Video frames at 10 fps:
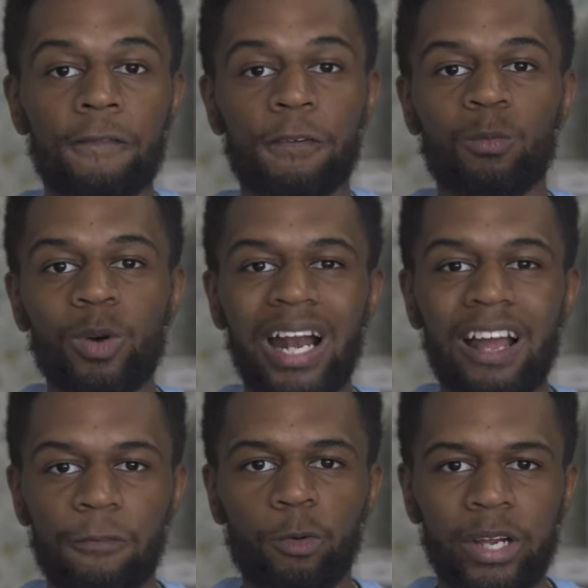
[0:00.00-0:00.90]
From what
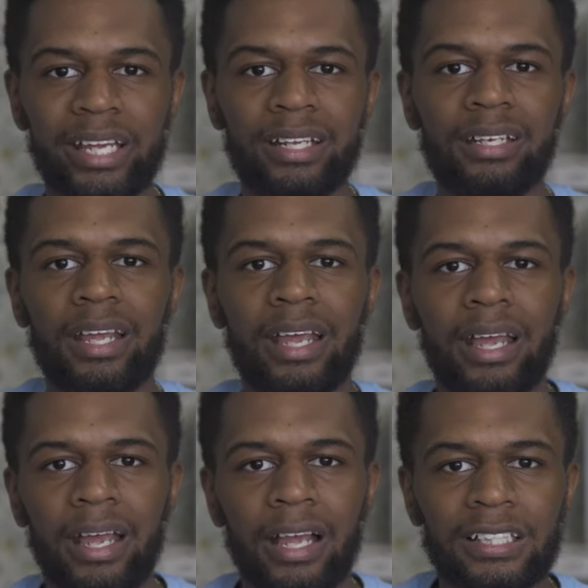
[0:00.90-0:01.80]
I've read,
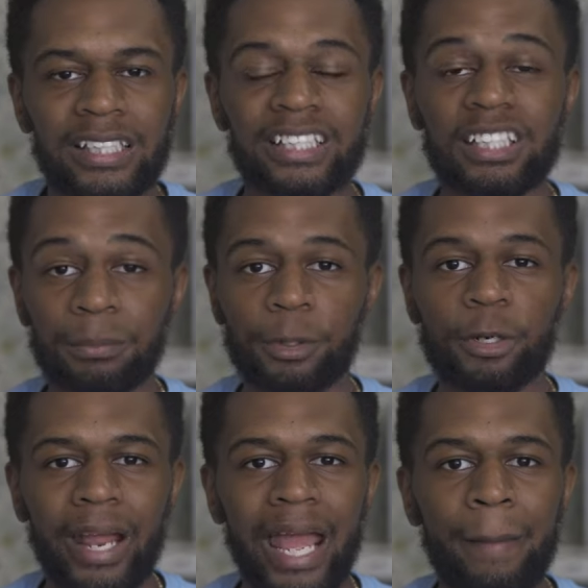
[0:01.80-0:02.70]
since the
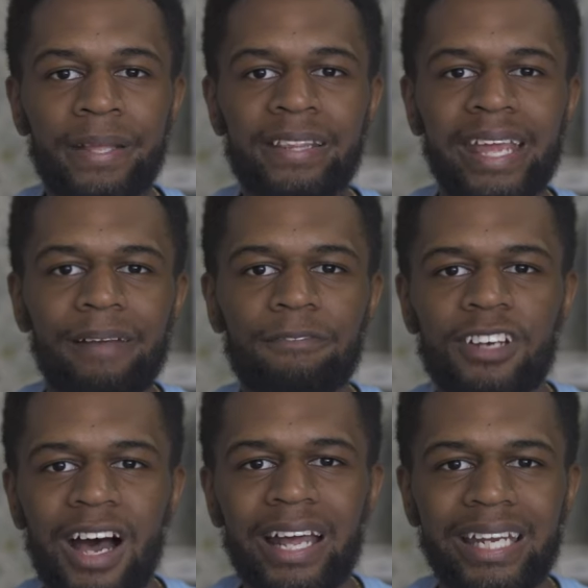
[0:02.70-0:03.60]
murder happened, they have
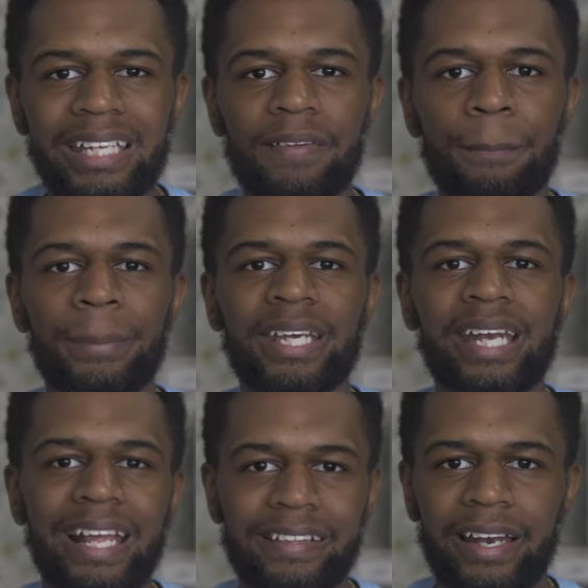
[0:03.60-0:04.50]
not even been
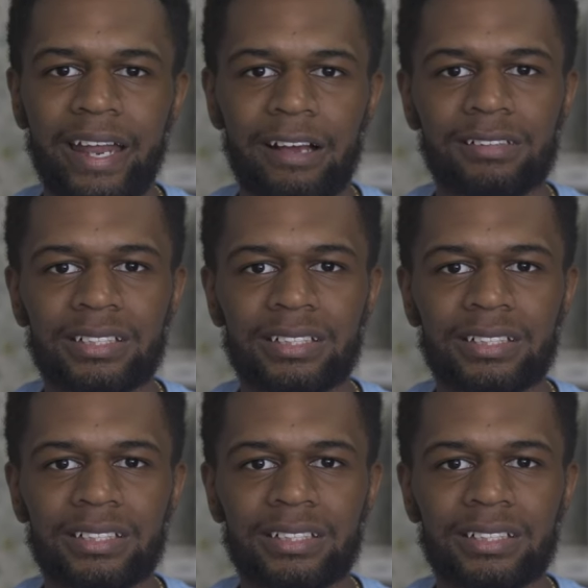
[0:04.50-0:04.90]
at that house.